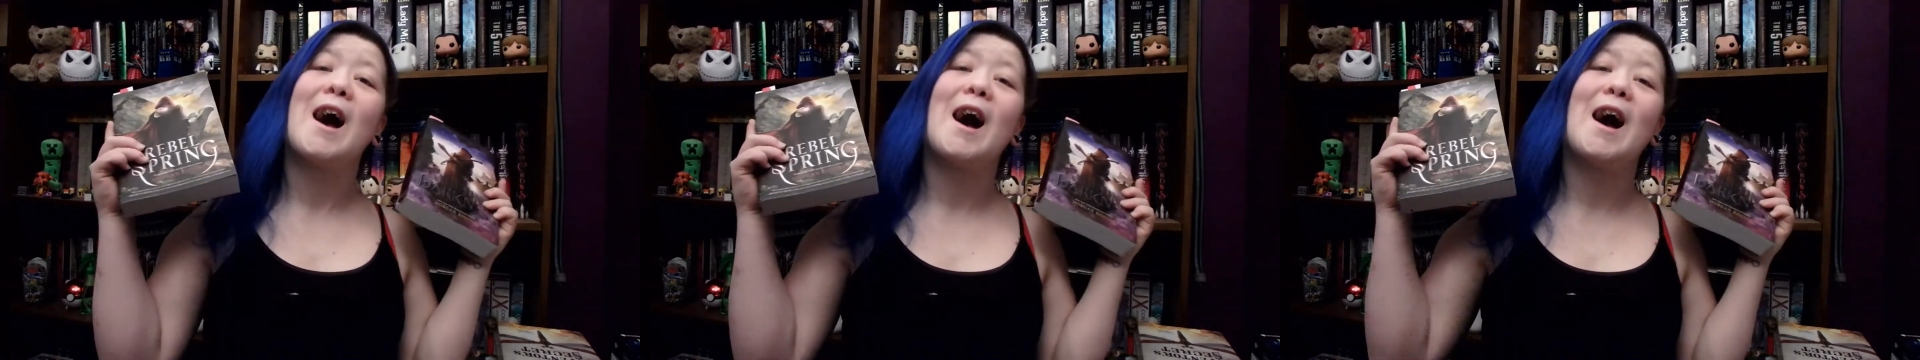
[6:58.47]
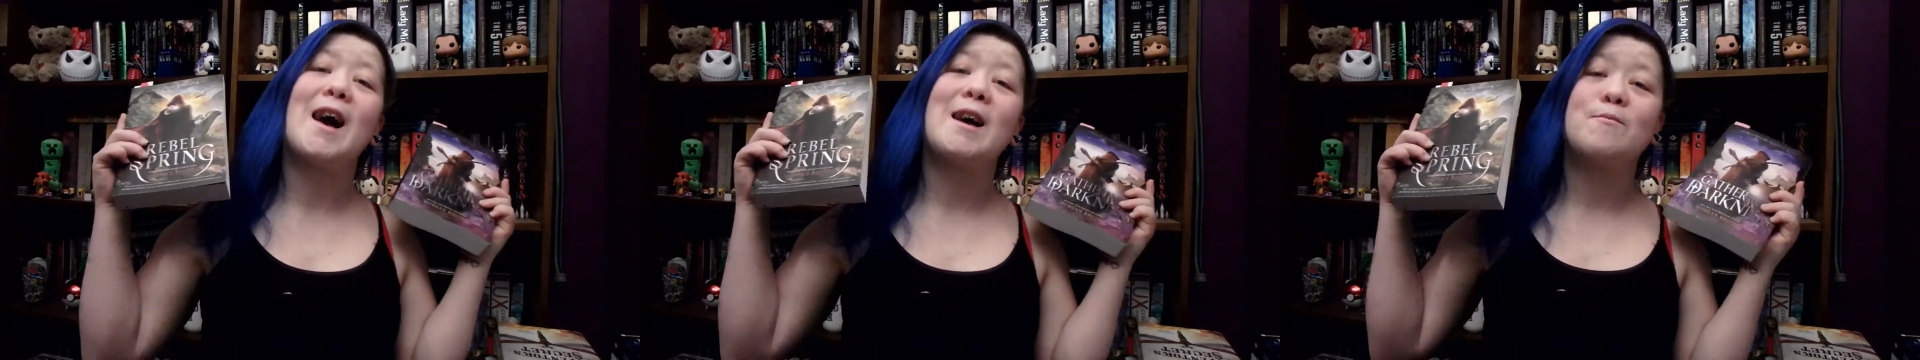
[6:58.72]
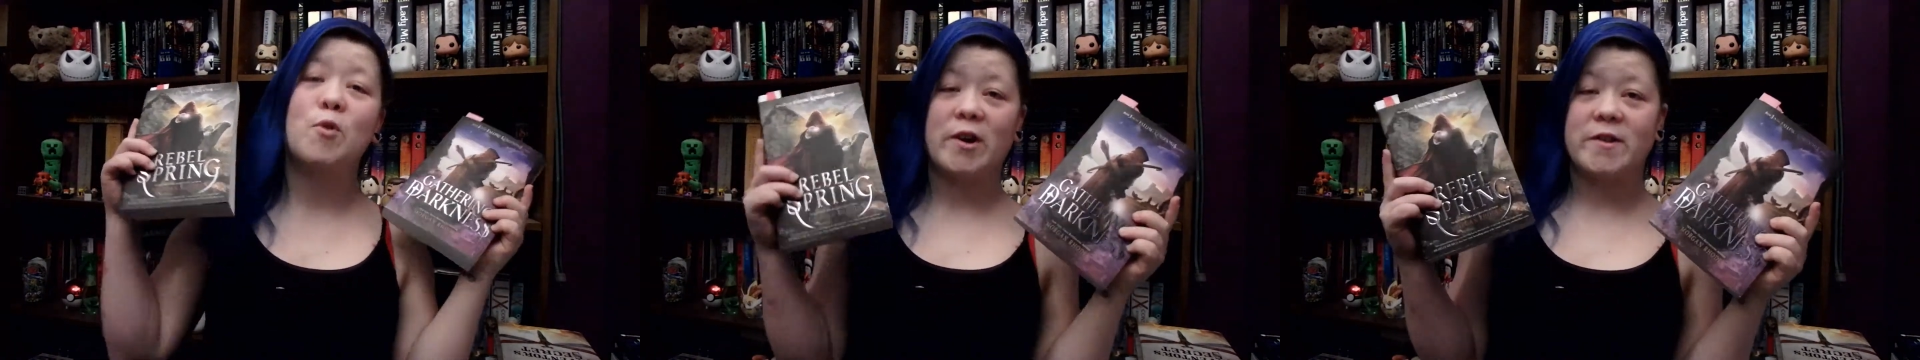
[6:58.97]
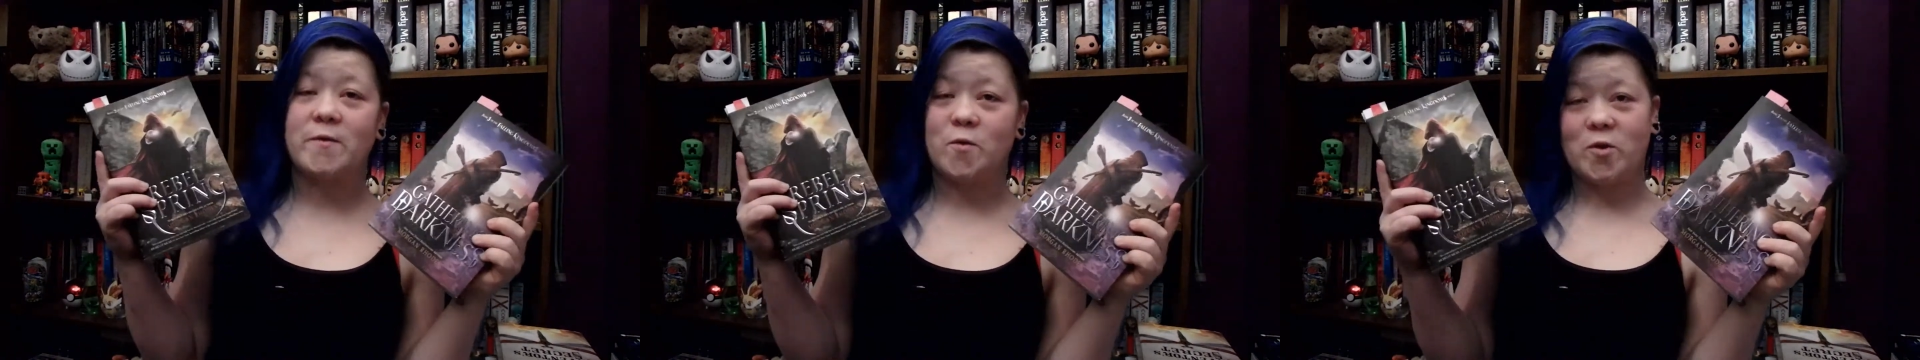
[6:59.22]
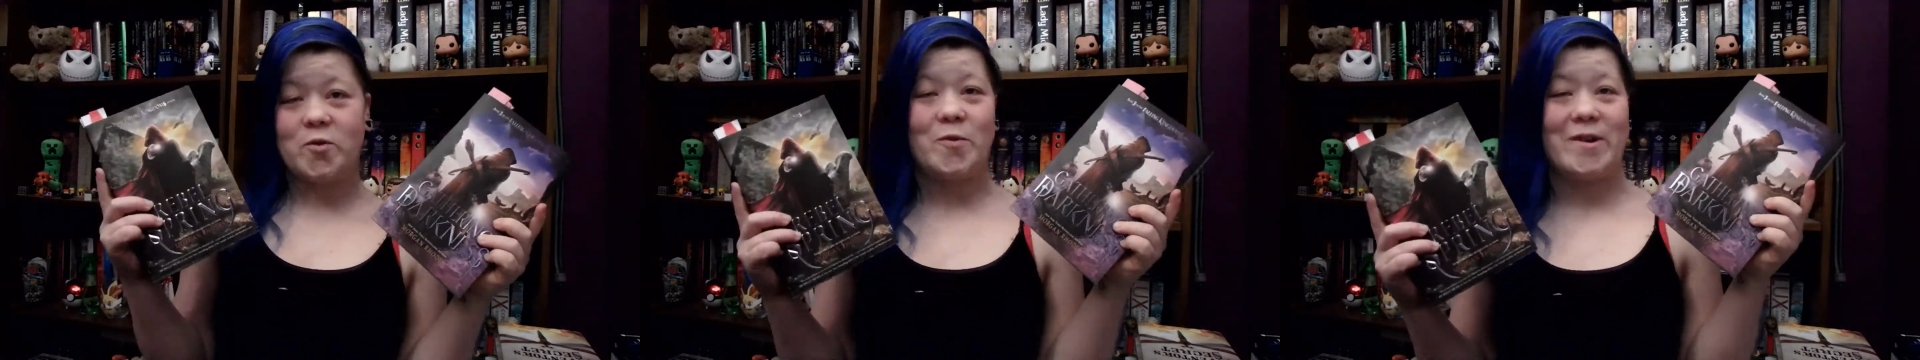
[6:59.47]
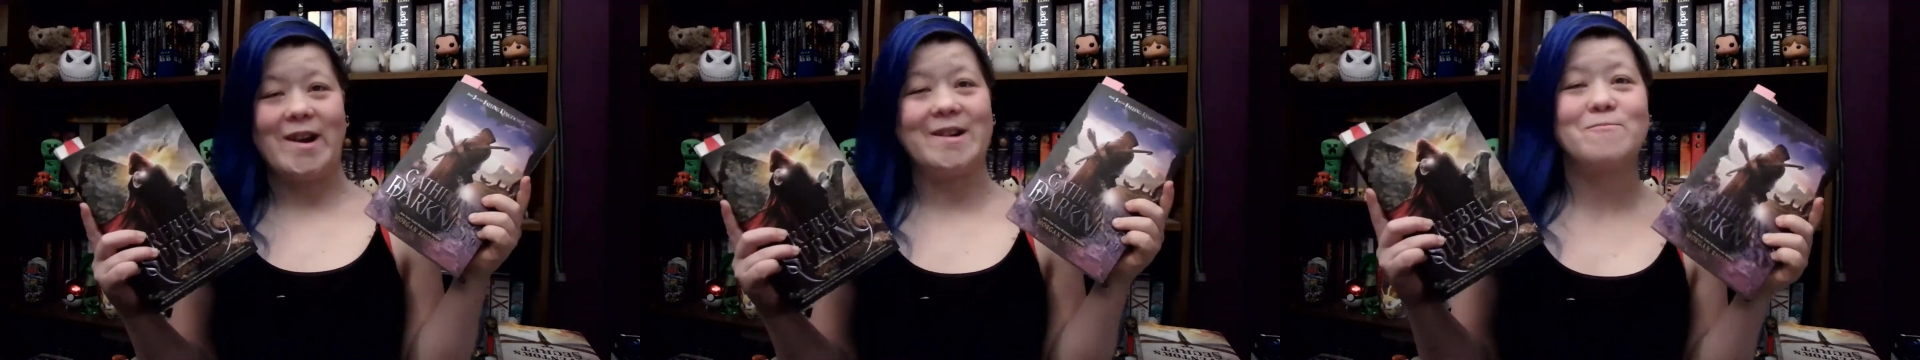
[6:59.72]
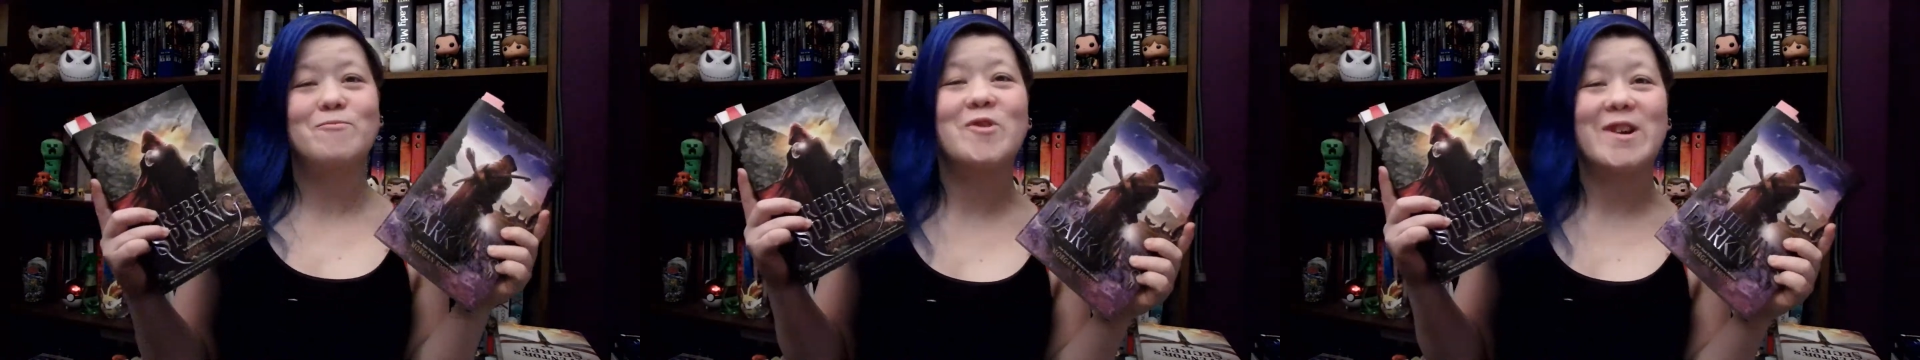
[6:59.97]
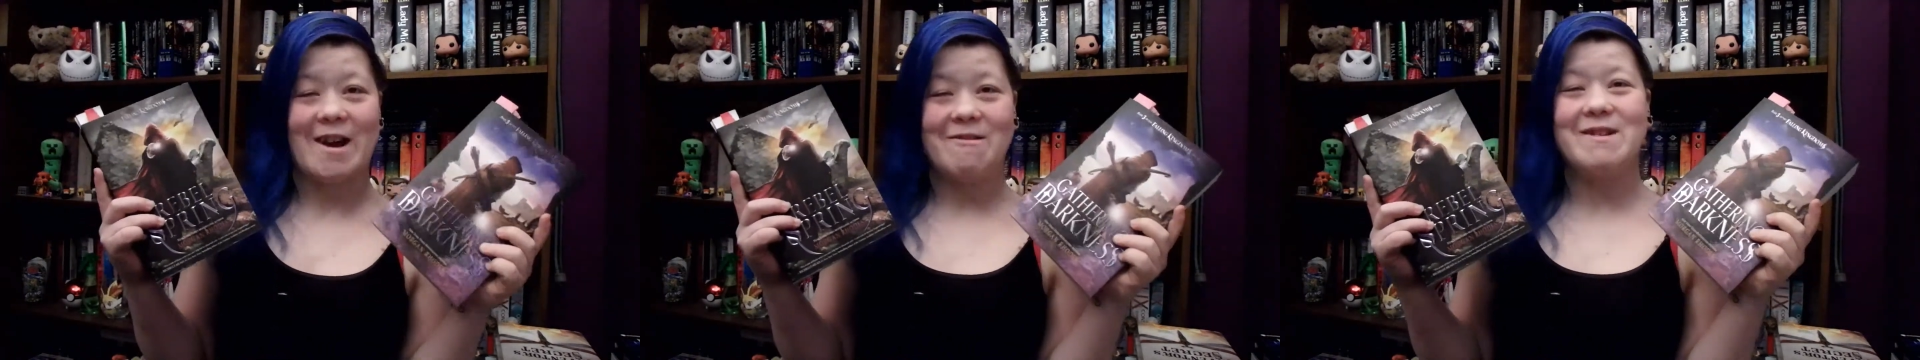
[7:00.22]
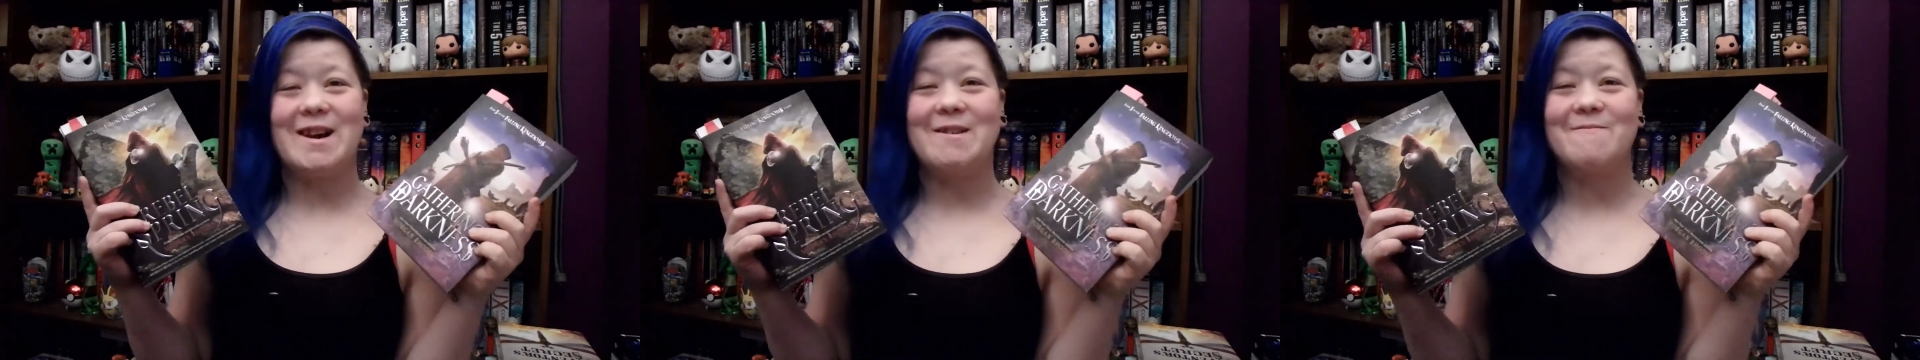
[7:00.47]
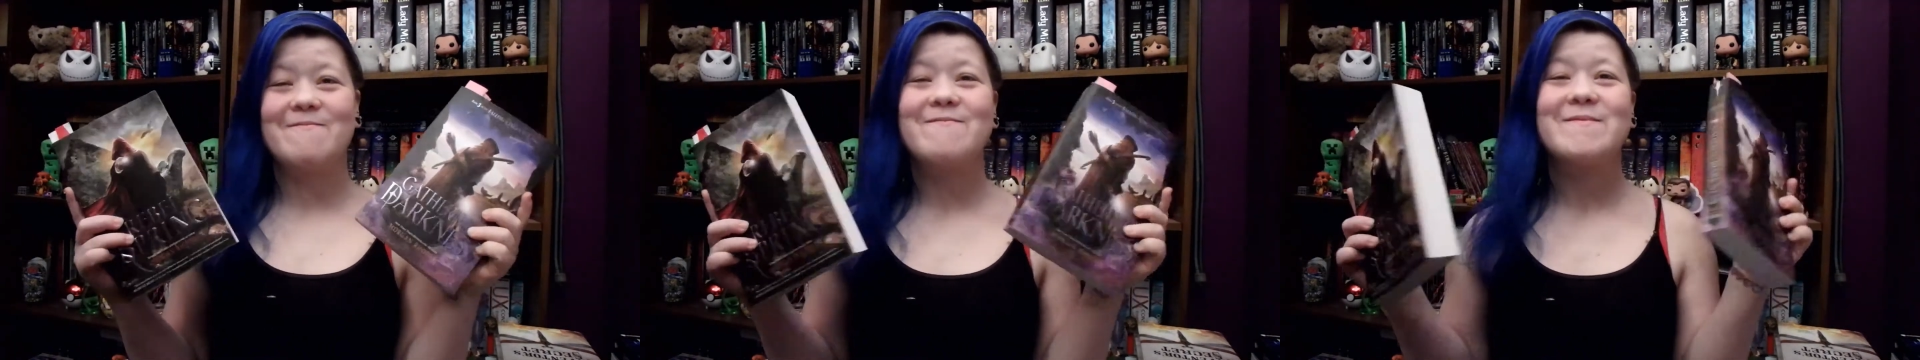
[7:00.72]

I bought the fourth one on Book Outlet.